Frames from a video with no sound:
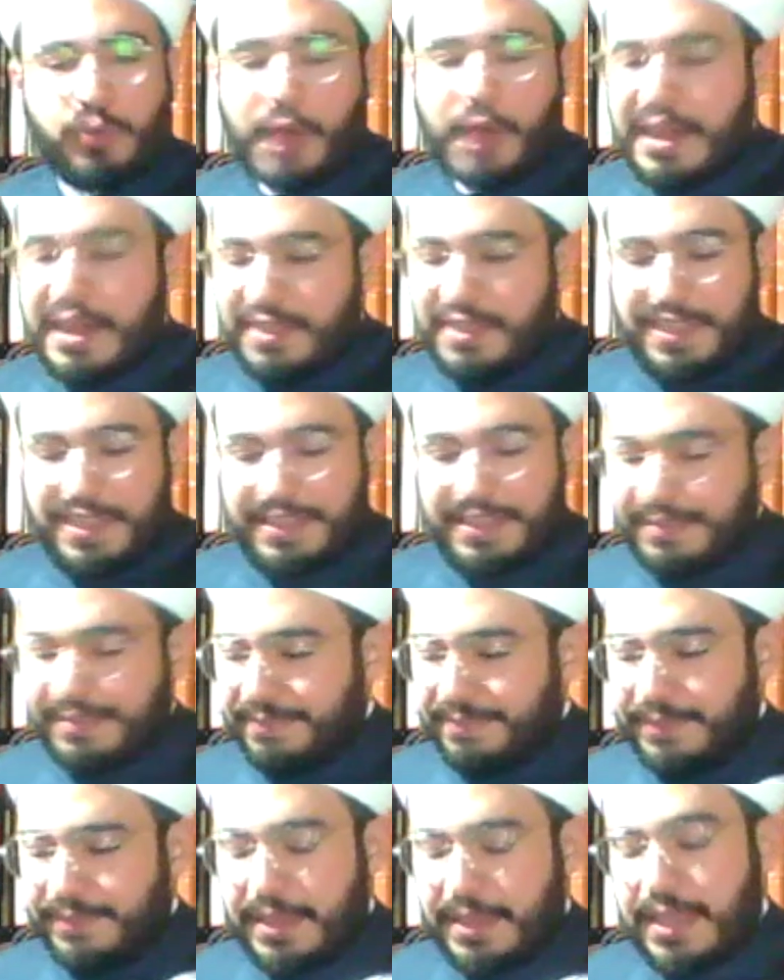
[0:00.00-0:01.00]
anything.
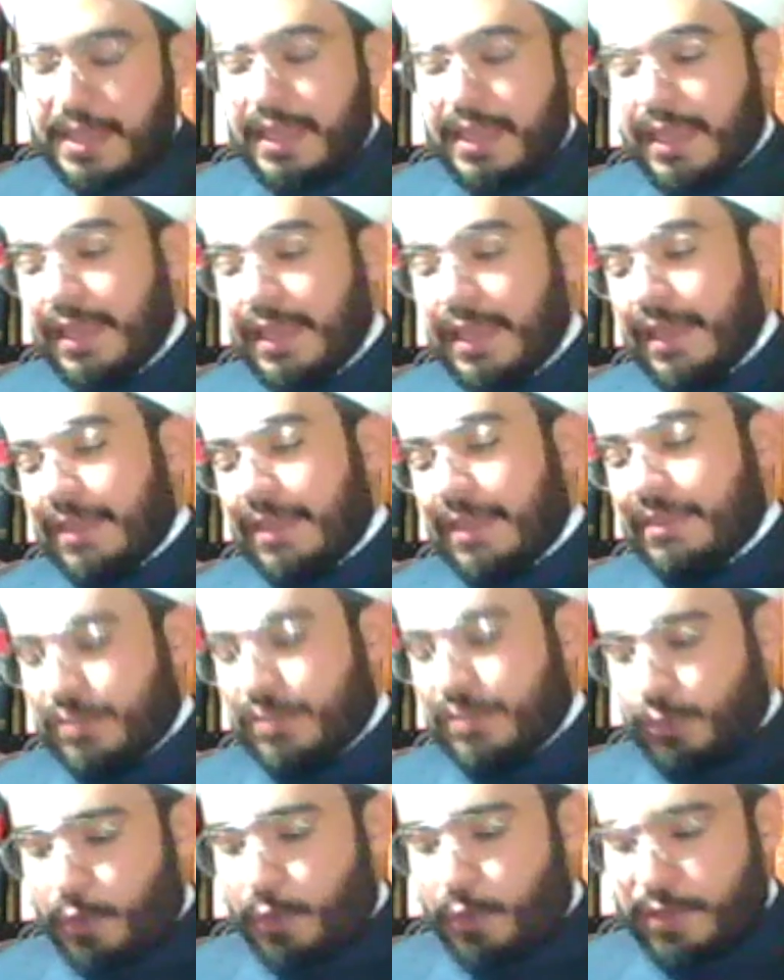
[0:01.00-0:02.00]

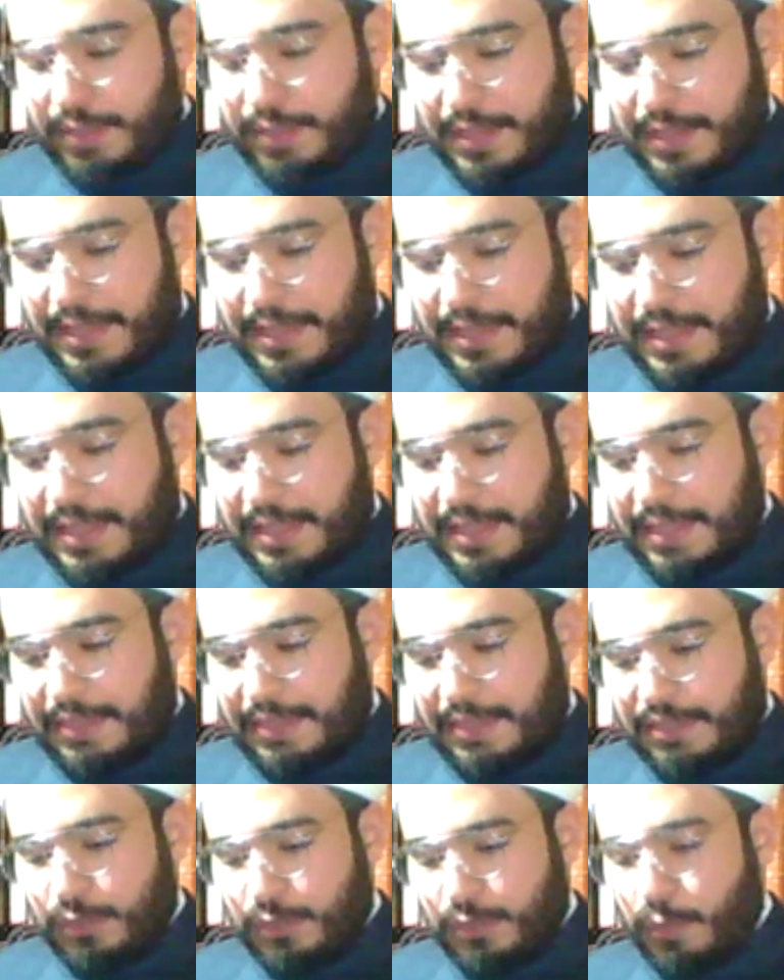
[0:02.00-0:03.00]
This is one
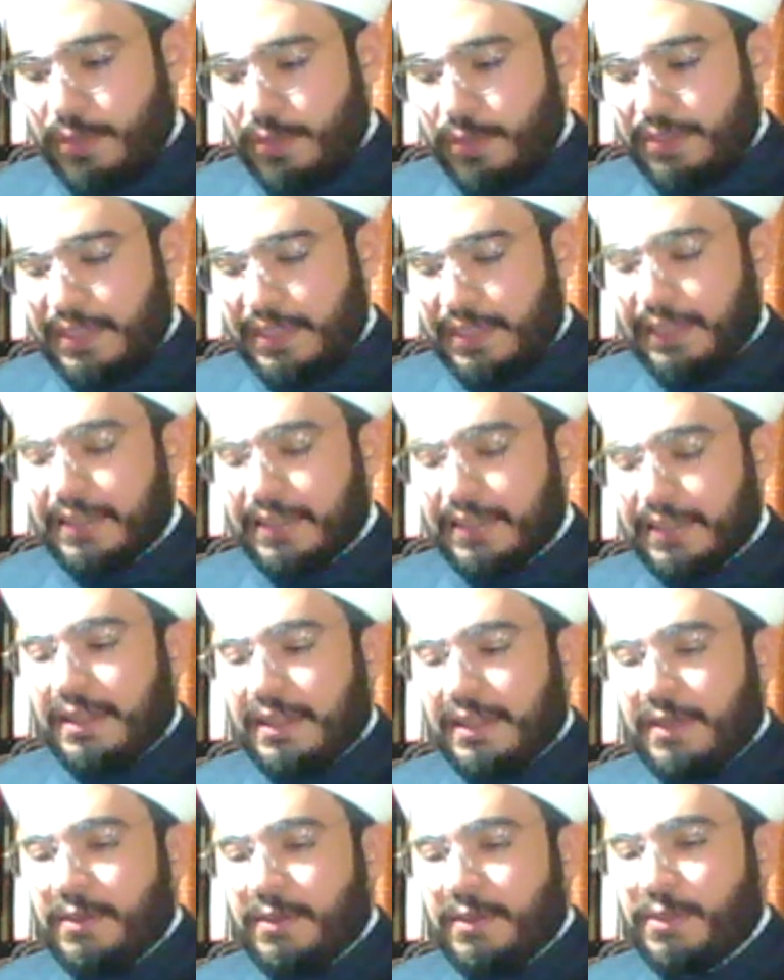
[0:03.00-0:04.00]
thing.
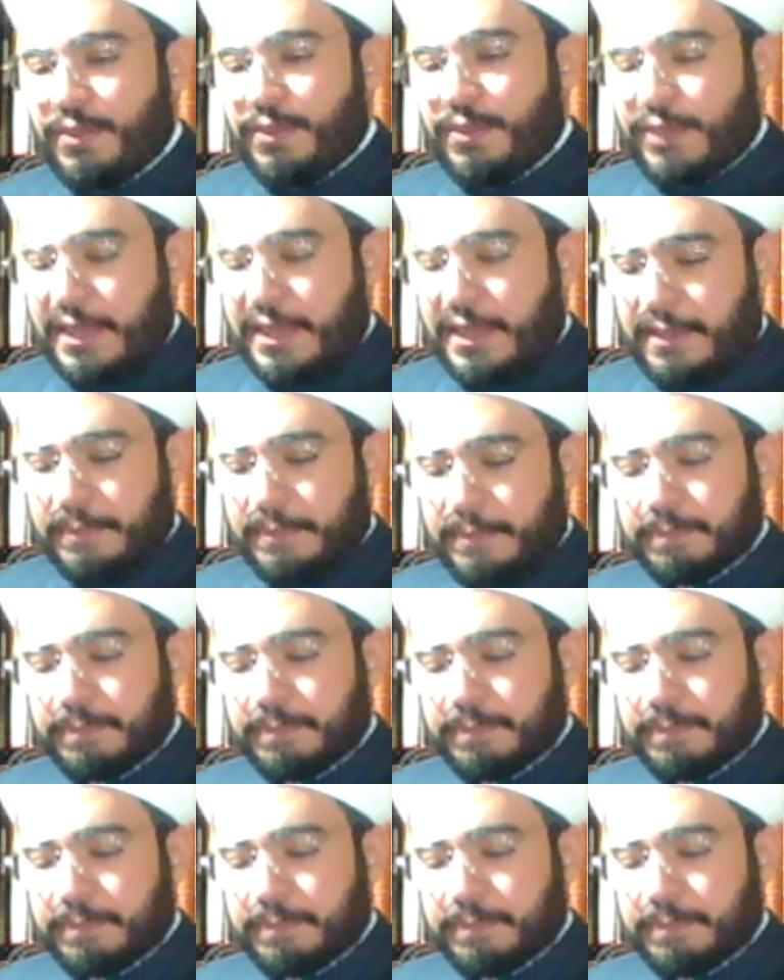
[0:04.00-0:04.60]
Another thing,